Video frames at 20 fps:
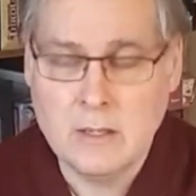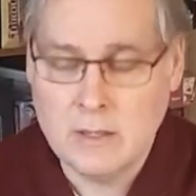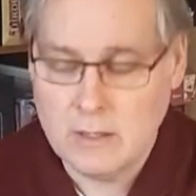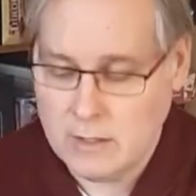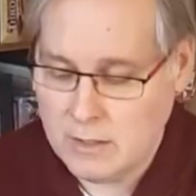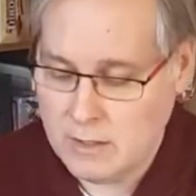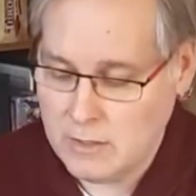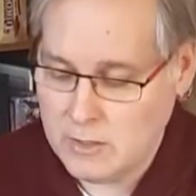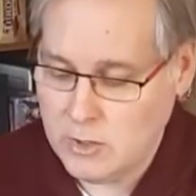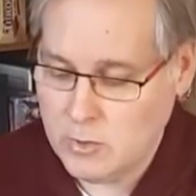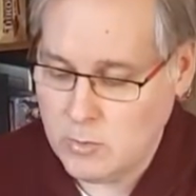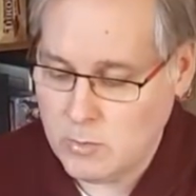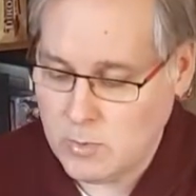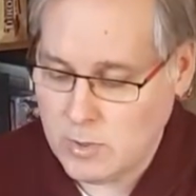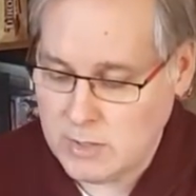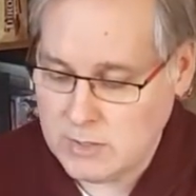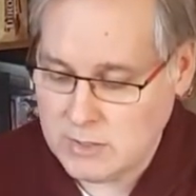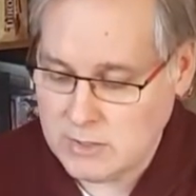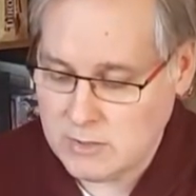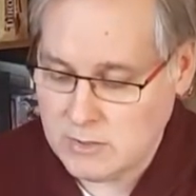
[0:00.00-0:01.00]
you
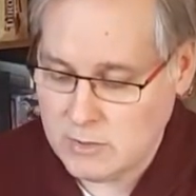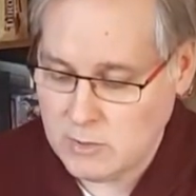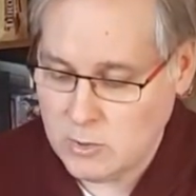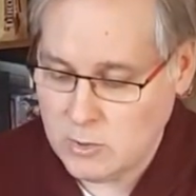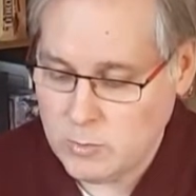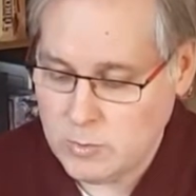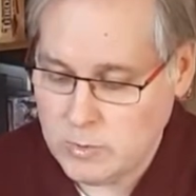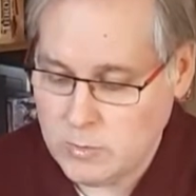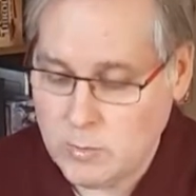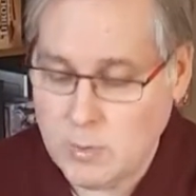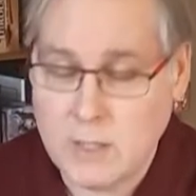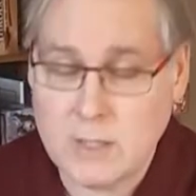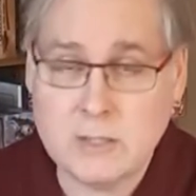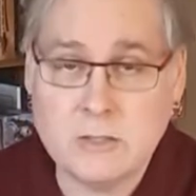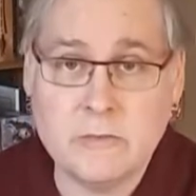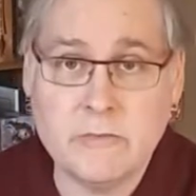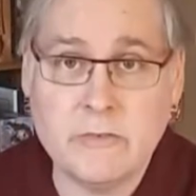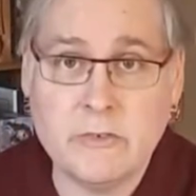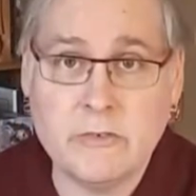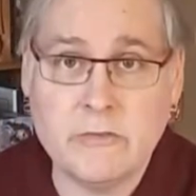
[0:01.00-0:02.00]
will want
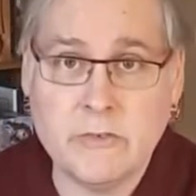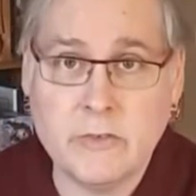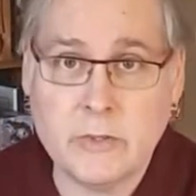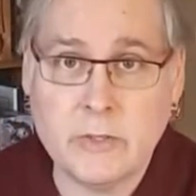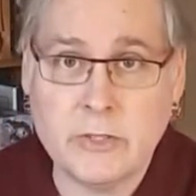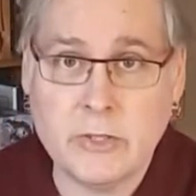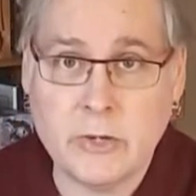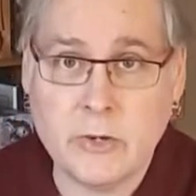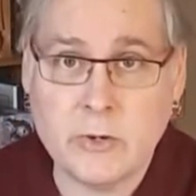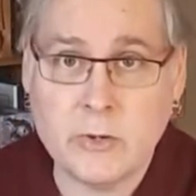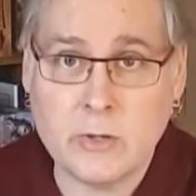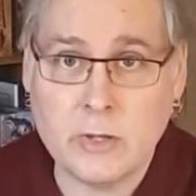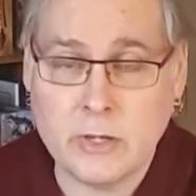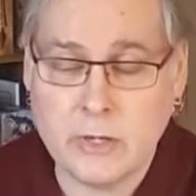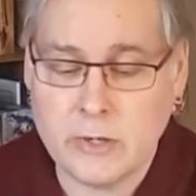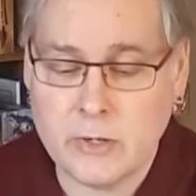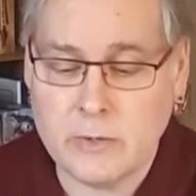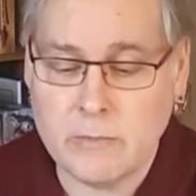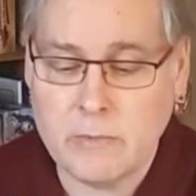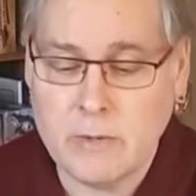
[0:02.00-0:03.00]
to fulfill it
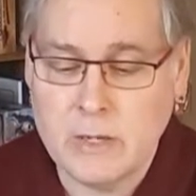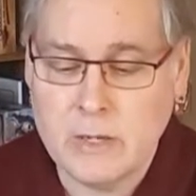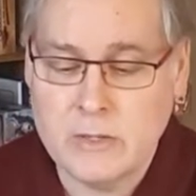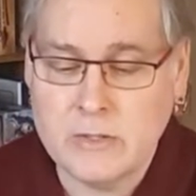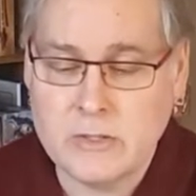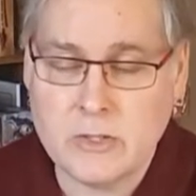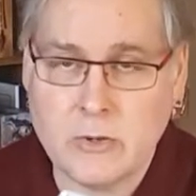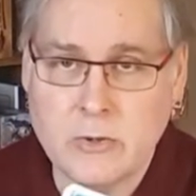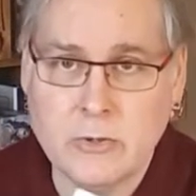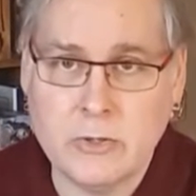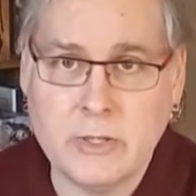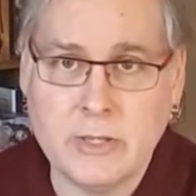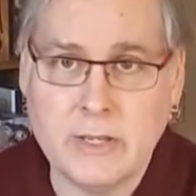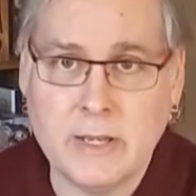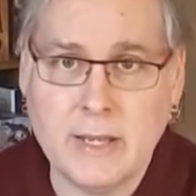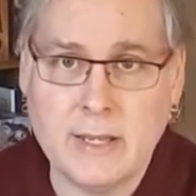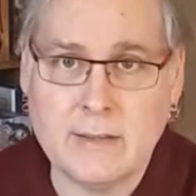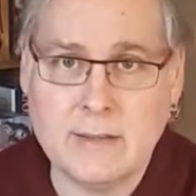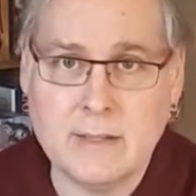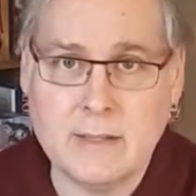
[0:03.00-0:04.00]
earlier so you can
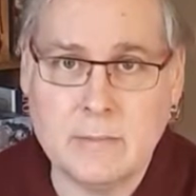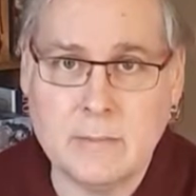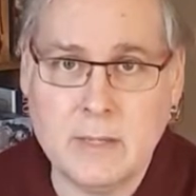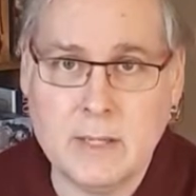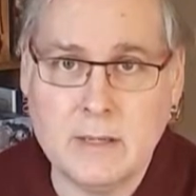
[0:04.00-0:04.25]
get the